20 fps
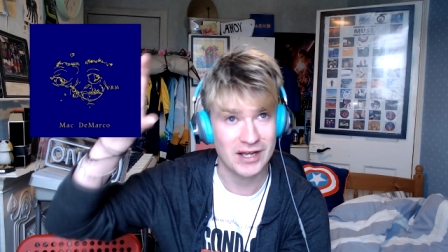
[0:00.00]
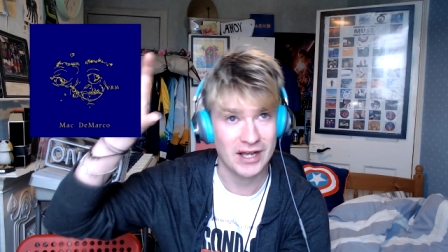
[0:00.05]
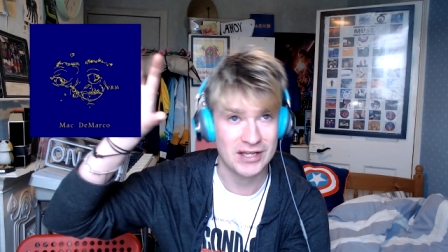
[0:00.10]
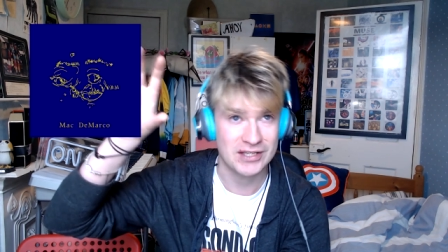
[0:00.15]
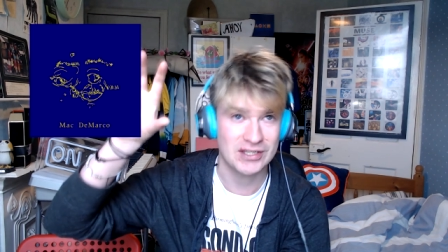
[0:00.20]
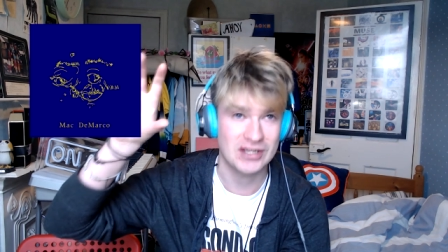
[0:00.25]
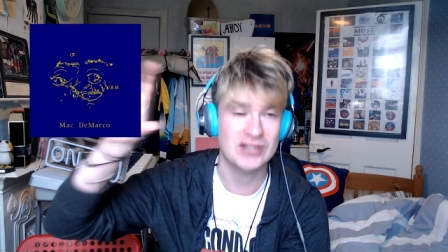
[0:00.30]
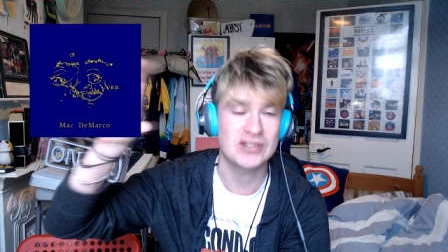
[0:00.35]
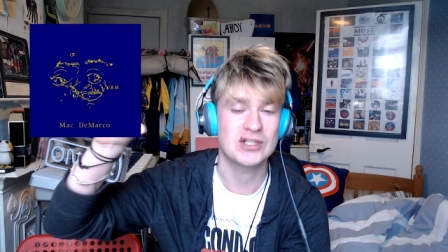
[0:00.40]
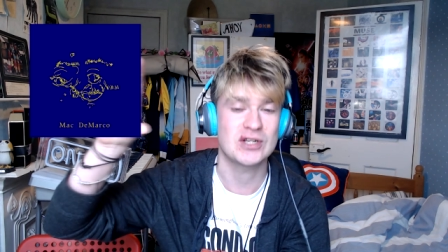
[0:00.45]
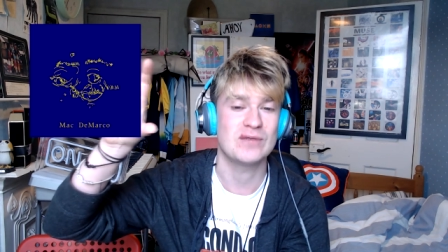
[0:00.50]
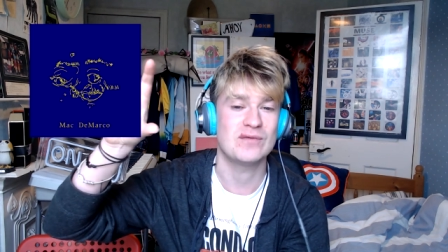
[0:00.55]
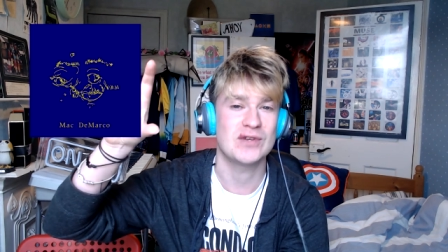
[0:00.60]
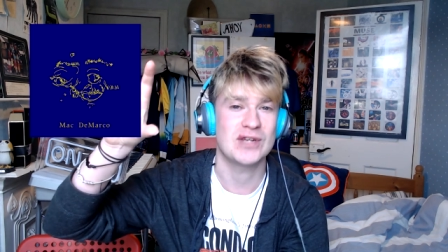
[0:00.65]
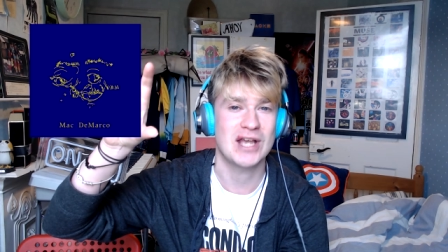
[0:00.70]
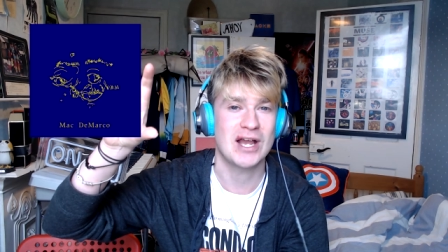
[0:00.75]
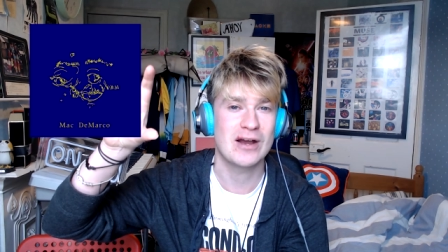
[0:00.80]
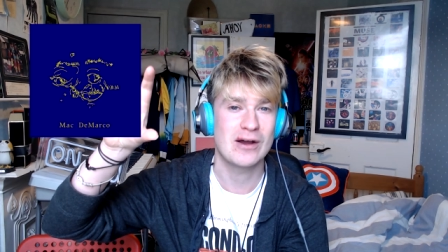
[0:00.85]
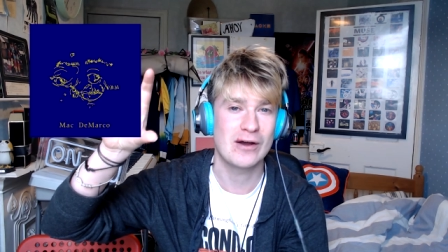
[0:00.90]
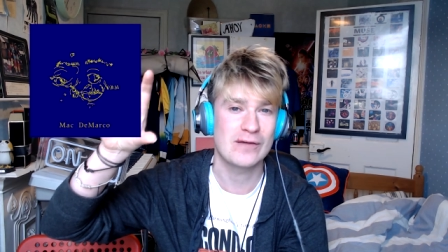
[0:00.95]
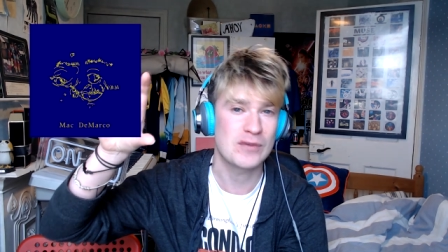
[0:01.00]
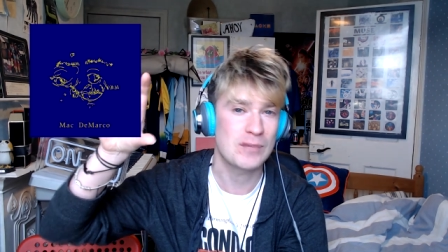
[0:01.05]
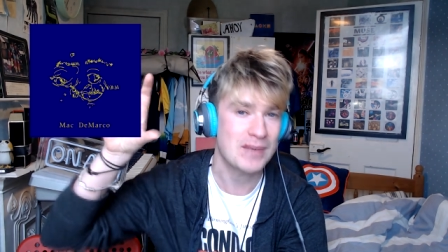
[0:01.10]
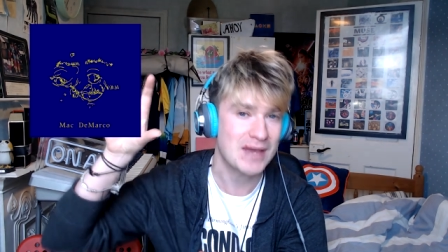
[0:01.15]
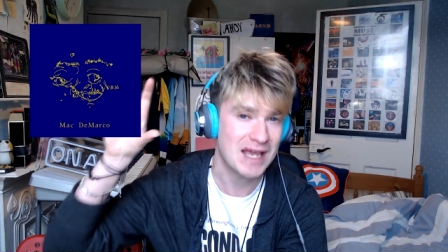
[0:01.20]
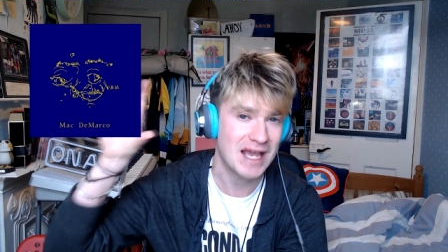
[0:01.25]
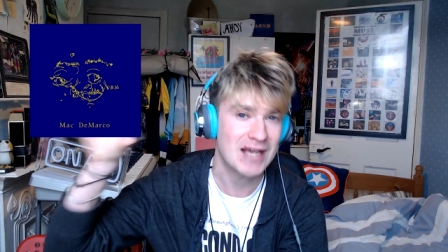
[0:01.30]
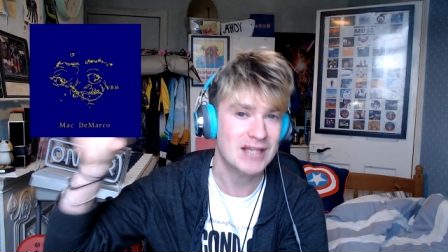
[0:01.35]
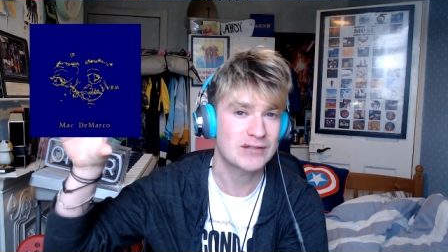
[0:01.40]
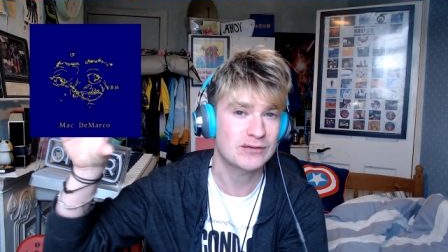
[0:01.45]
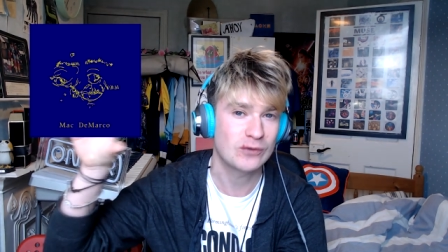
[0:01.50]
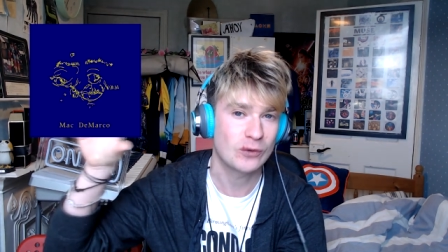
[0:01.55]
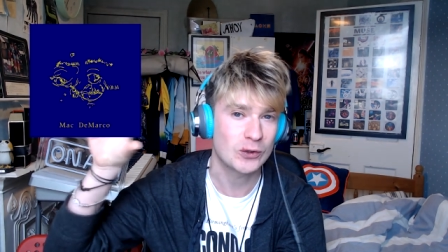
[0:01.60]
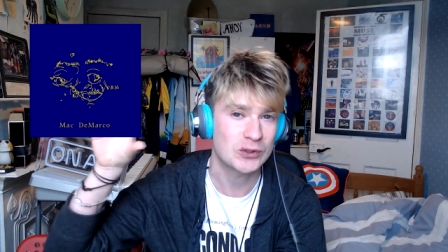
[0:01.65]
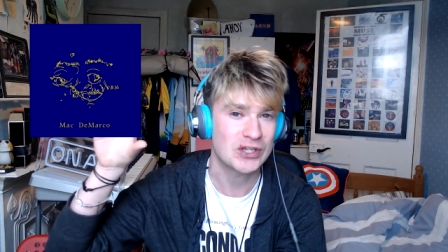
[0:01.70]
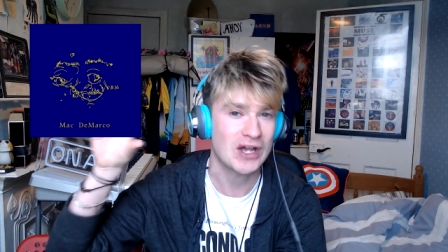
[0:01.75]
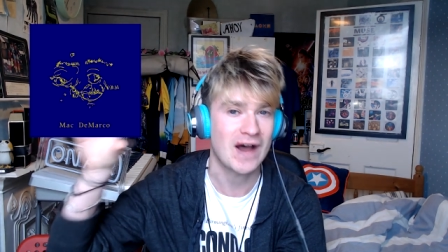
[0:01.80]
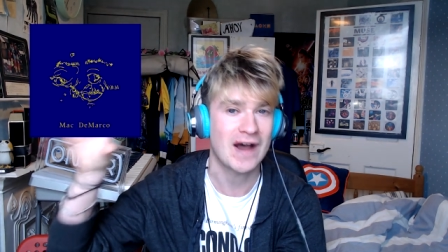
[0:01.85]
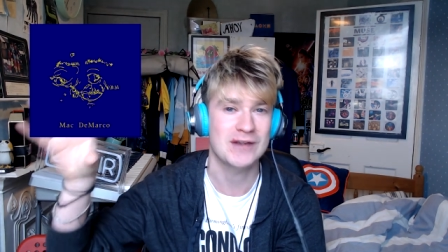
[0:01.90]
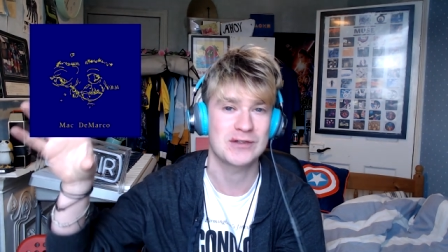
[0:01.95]
a YouTube video of the PS4
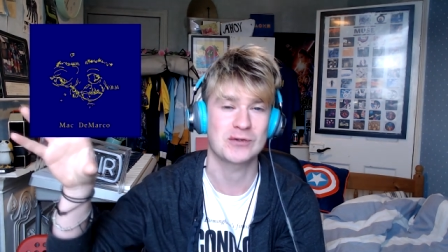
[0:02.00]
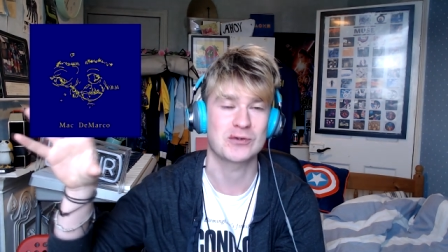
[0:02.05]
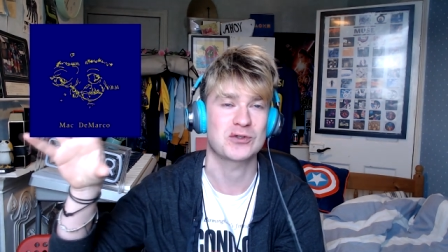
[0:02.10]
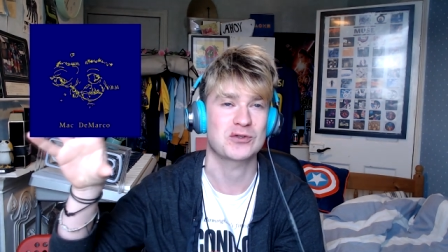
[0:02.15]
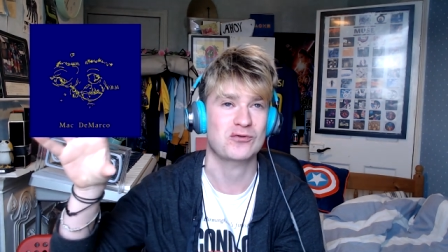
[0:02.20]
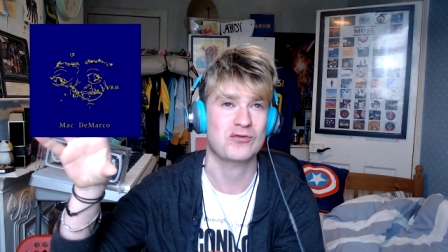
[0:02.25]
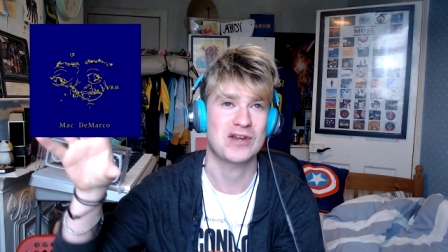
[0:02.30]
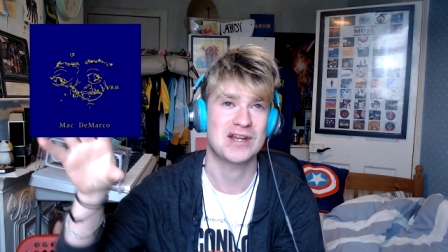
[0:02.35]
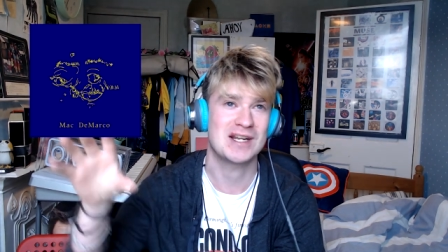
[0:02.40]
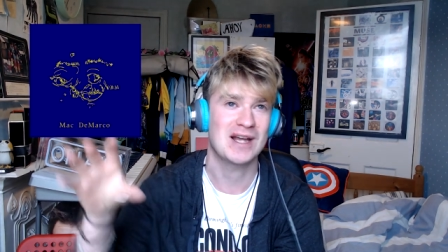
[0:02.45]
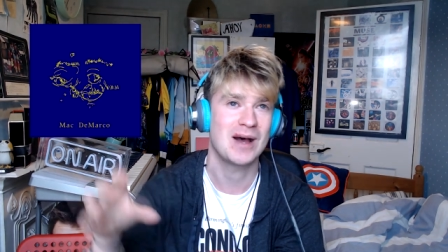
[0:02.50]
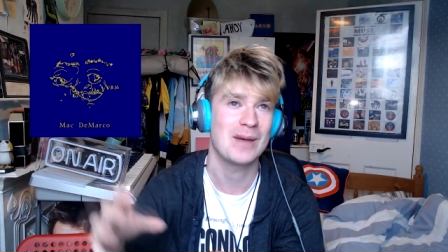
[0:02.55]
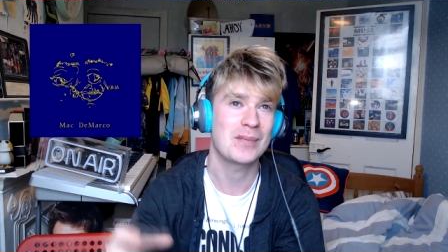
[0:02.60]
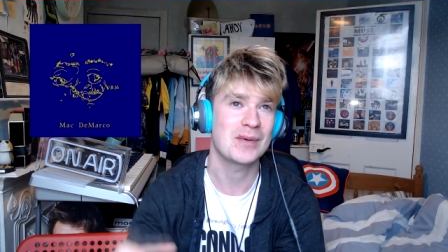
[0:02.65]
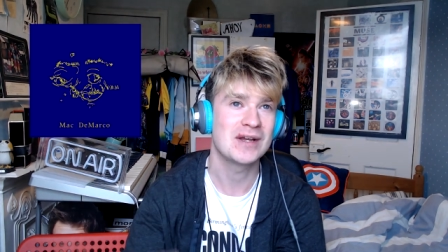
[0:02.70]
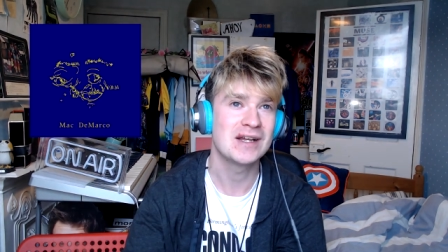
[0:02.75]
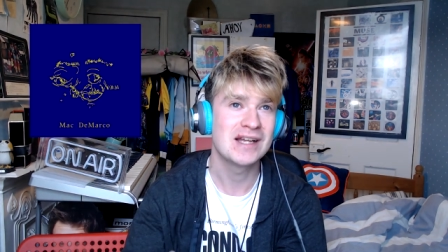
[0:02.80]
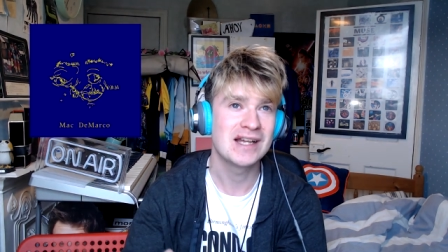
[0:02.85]
title screen up.